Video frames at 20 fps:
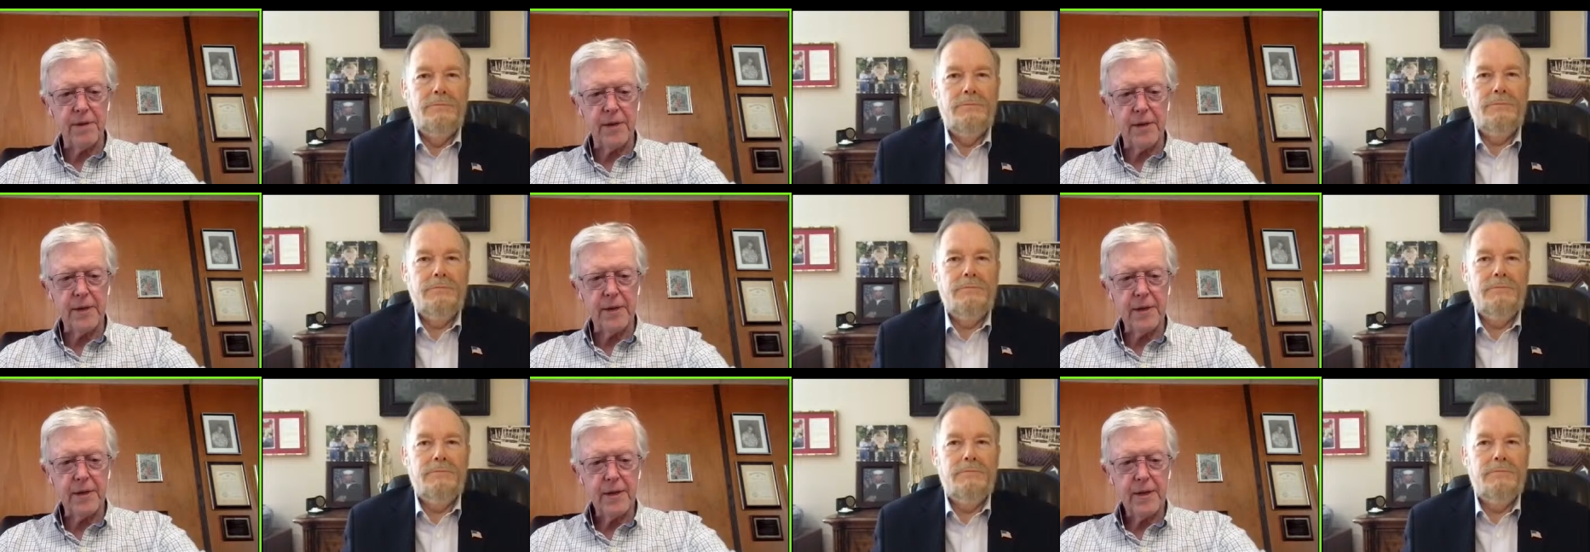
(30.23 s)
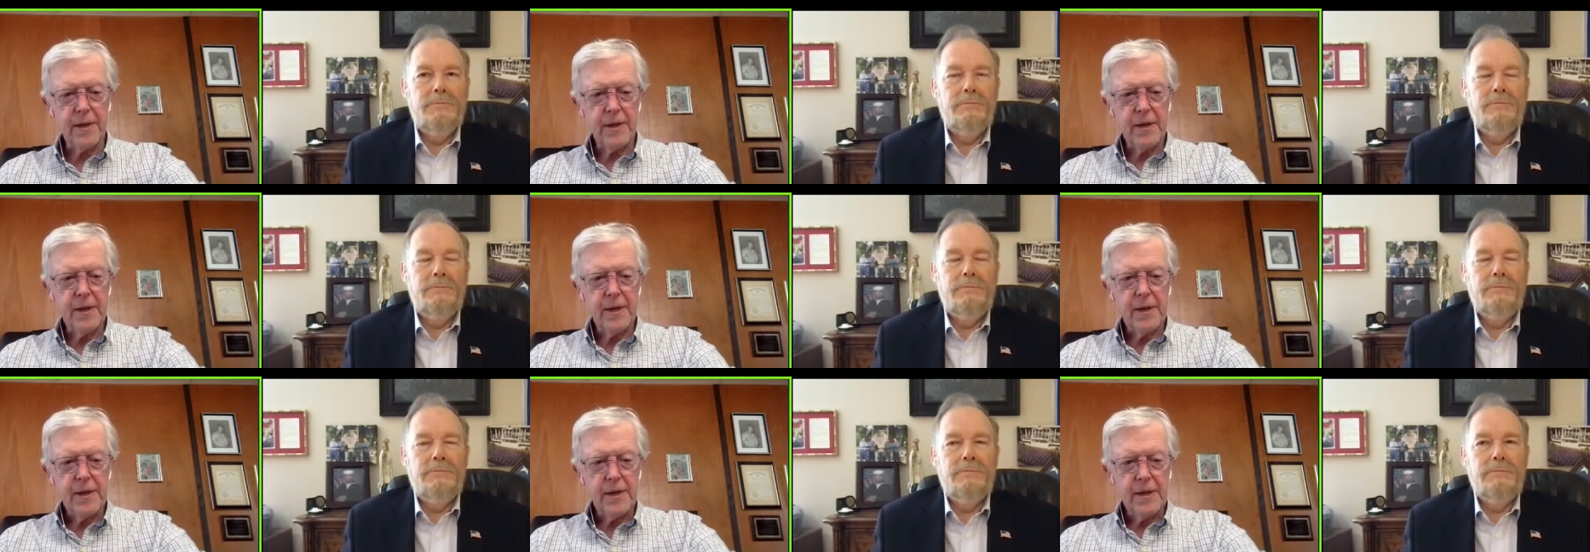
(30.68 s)
Speaker 1: uh,
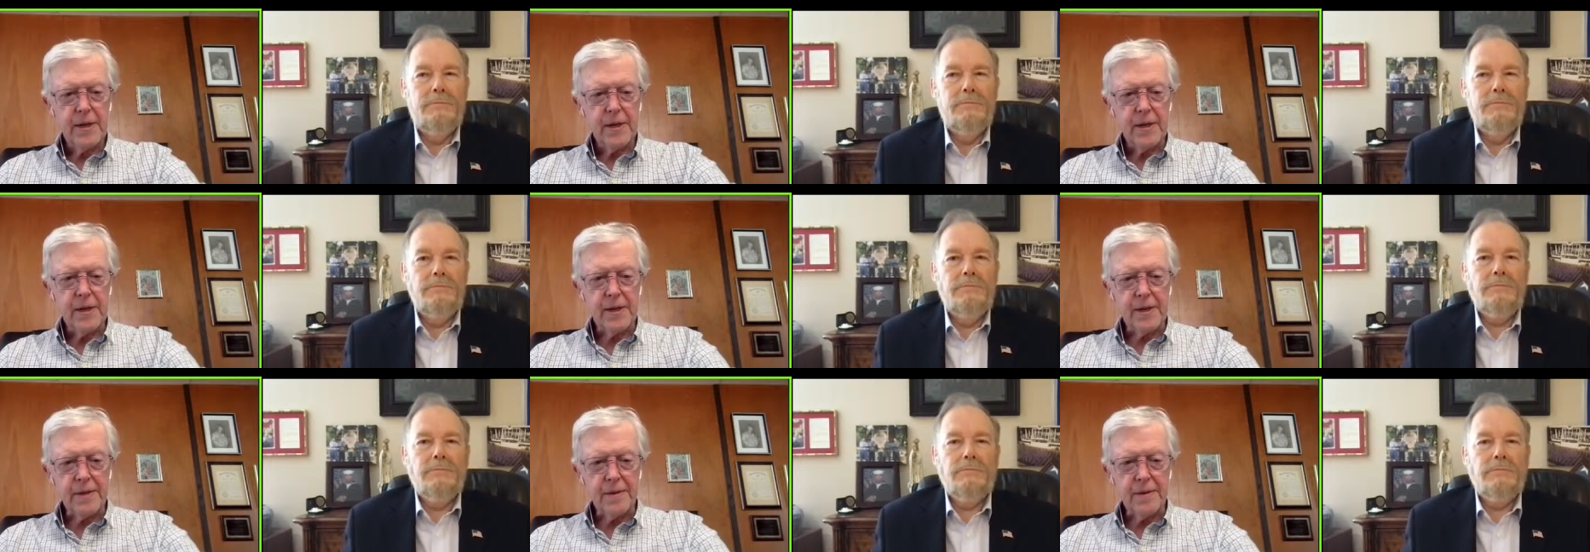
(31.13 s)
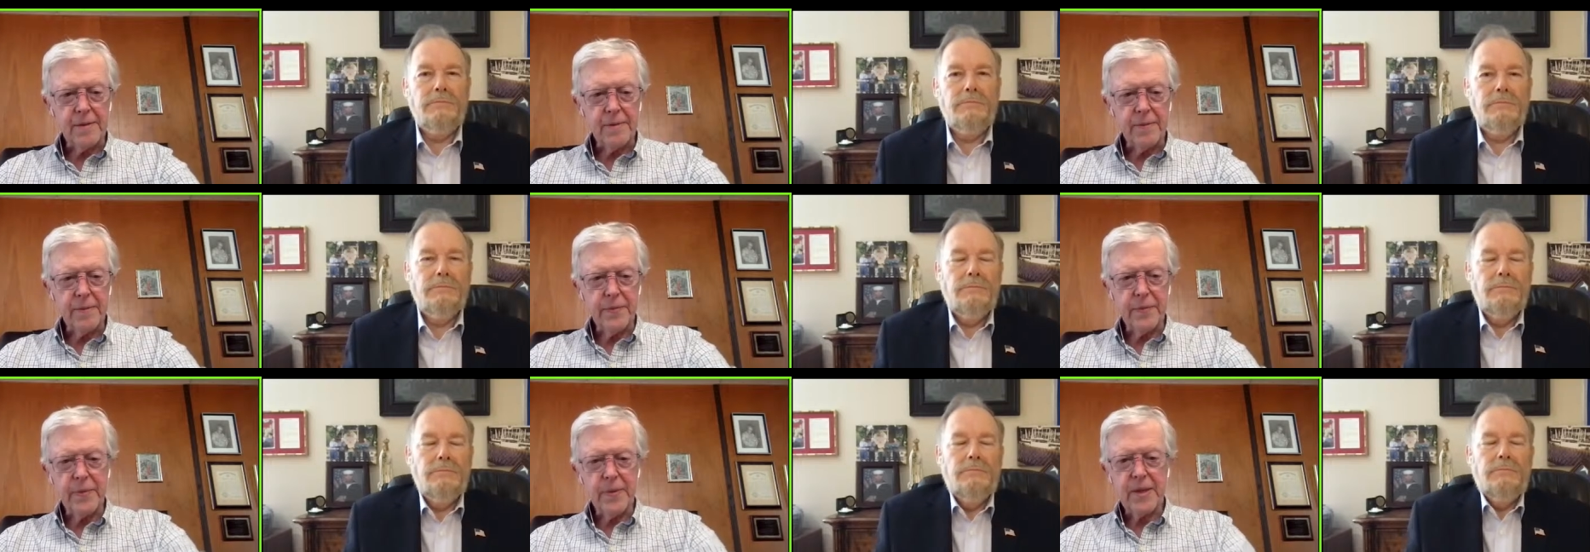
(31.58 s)
uh,
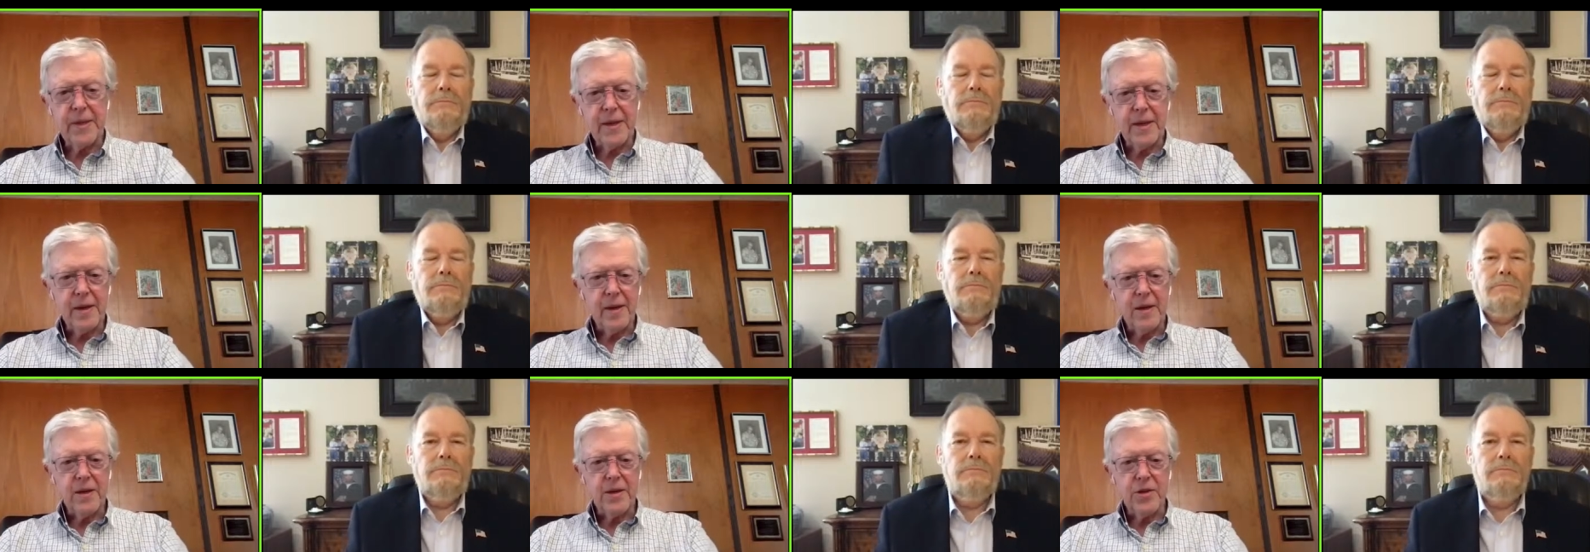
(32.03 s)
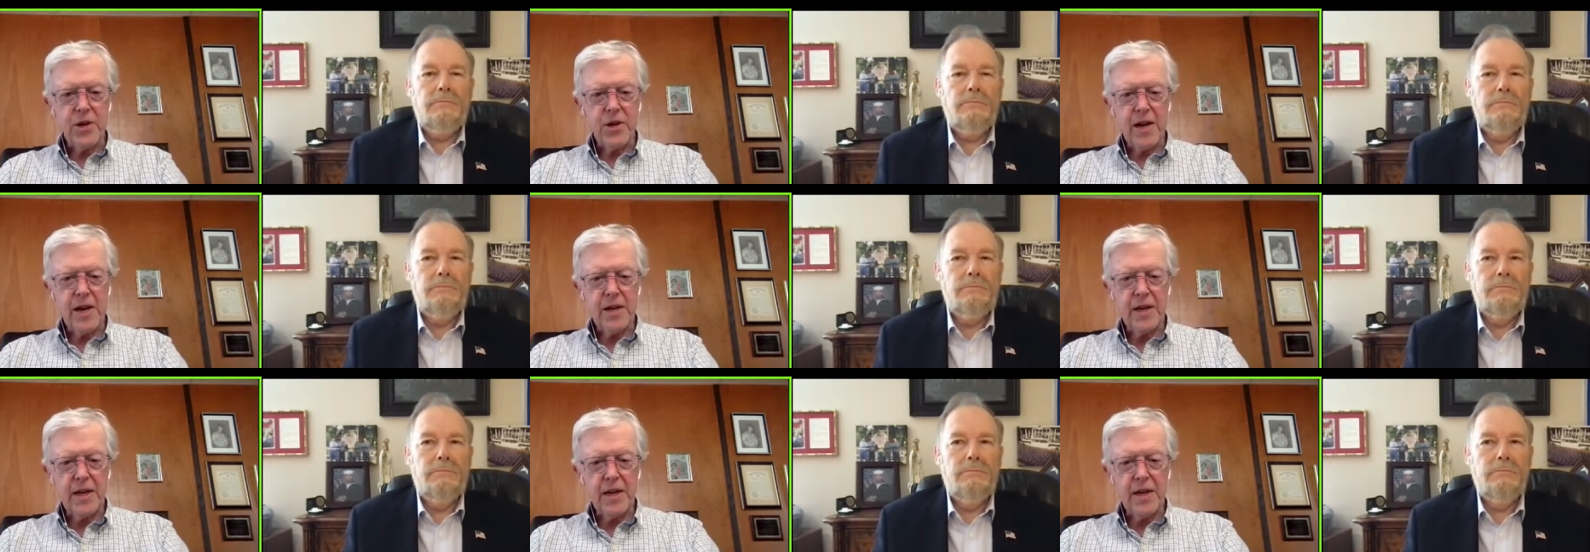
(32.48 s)

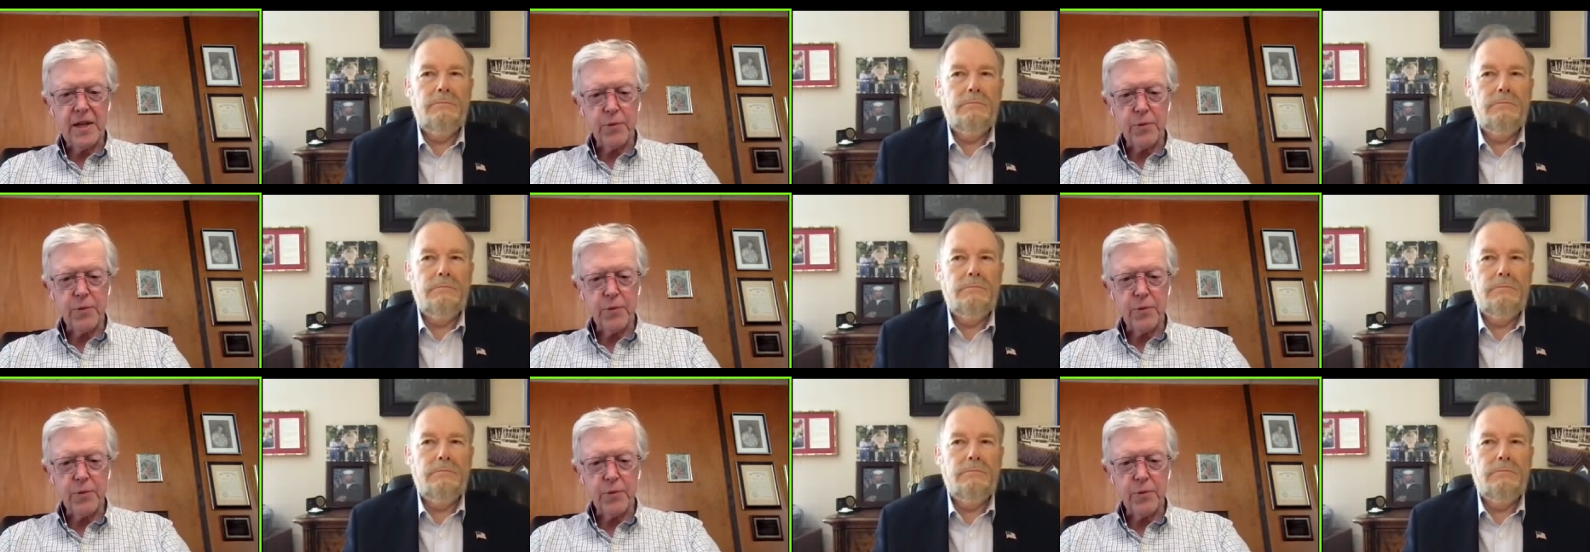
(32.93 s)
Chinese